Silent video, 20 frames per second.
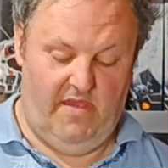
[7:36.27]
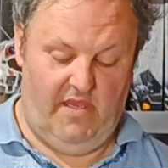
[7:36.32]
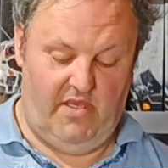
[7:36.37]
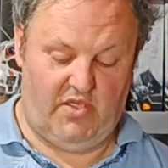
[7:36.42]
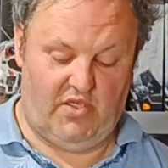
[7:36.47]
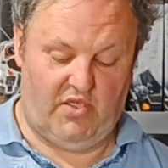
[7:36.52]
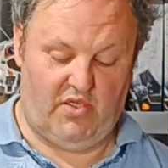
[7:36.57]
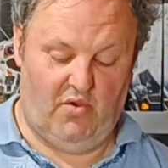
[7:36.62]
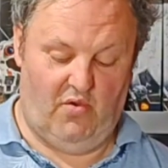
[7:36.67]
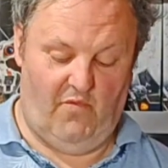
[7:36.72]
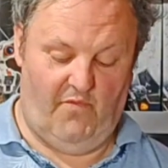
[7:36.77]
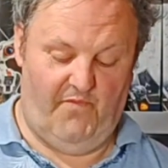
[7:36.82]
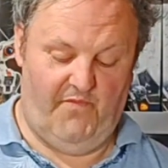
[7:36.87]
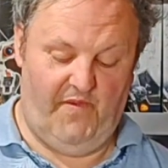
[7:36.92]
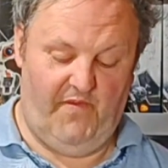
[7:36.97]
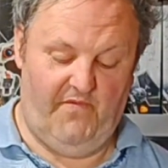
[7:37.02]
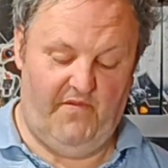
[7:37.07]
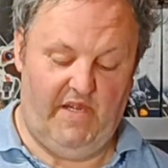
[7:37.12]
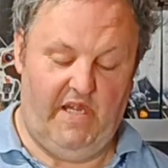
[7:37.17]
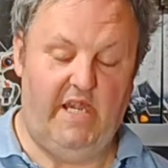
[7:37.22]
It's sold
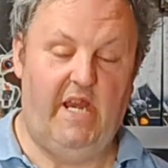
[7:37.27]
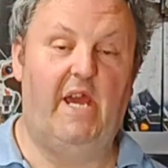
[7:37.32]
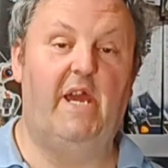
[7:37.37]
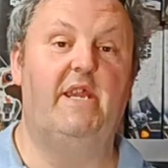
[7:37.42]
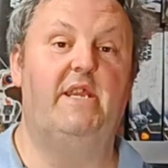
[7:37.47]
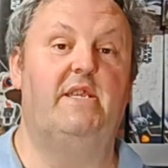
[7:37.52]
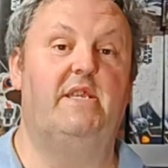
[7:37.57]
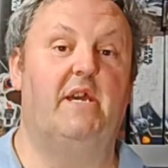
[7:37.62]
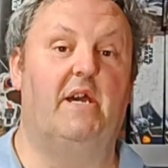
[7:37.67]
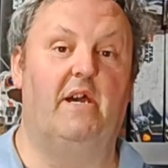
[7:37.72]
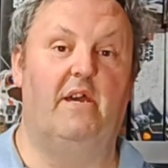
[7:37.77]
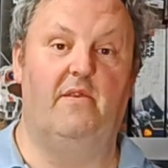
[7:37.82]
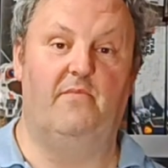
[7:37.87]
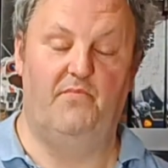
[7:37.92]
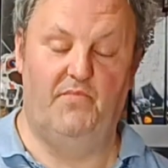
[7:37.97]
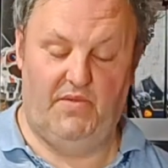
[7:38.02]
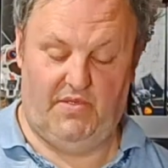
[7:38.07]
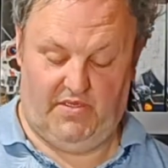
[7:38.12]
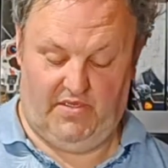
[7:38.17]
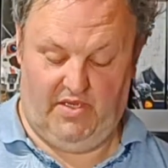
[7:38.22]
59
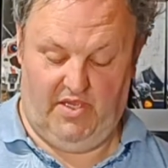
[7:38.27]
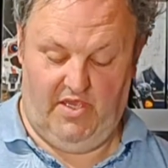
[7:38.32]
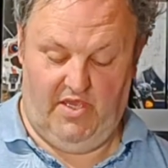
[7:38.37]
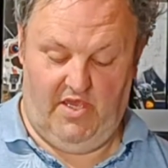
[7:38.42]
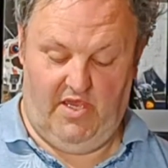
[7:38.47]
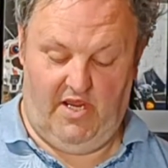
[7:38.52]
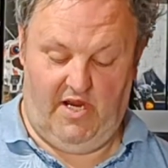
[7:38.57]
times